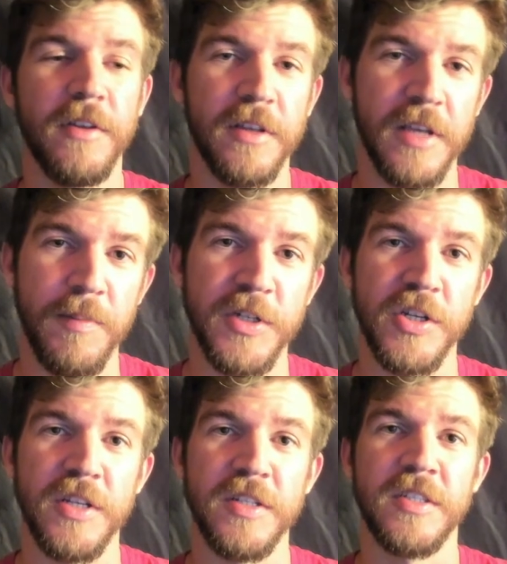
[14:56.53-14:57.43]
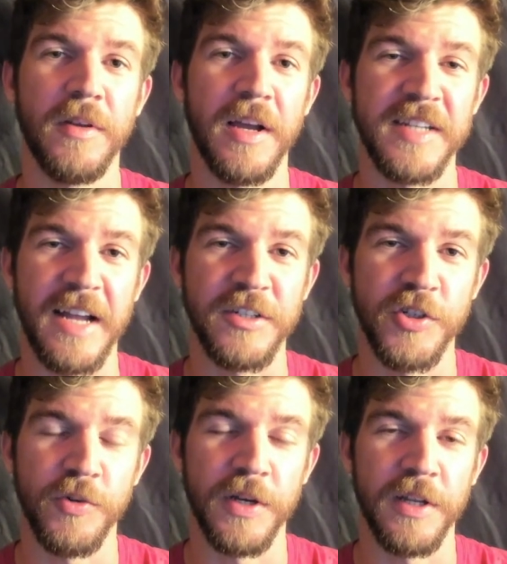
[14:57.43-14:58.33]
images attached
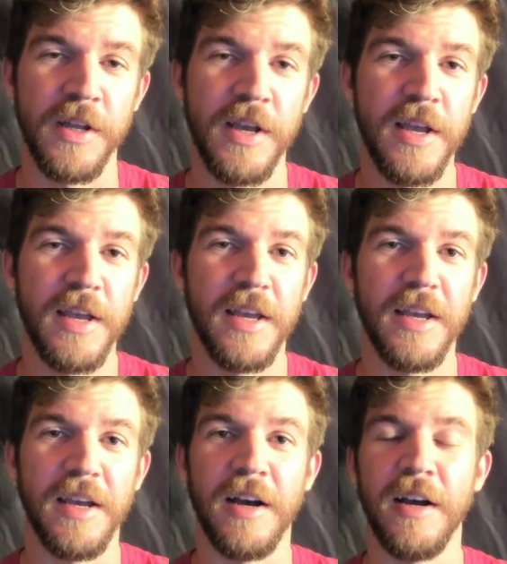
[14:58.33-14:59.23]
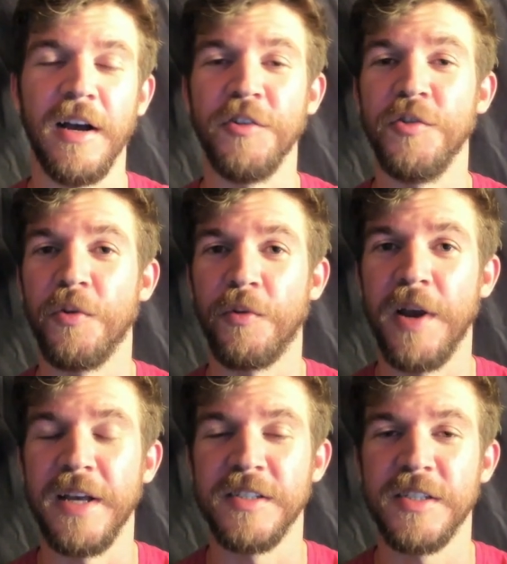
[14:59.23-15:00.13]
to it. I'll do the
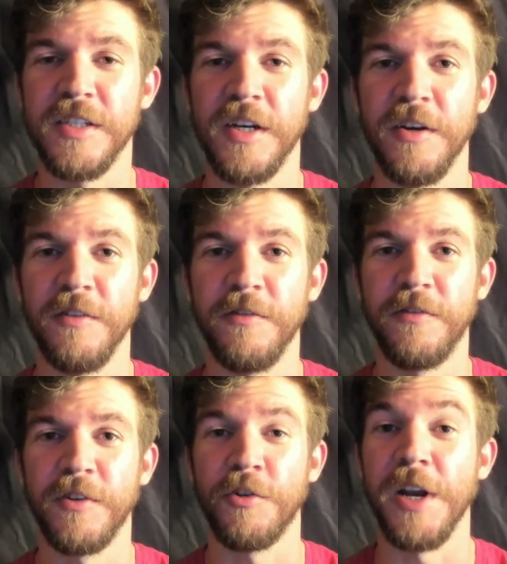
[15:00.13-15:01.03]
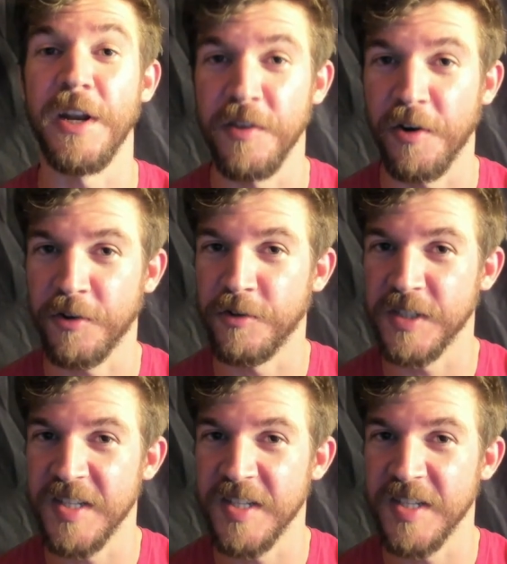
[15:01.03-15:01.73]
rest of creating the article because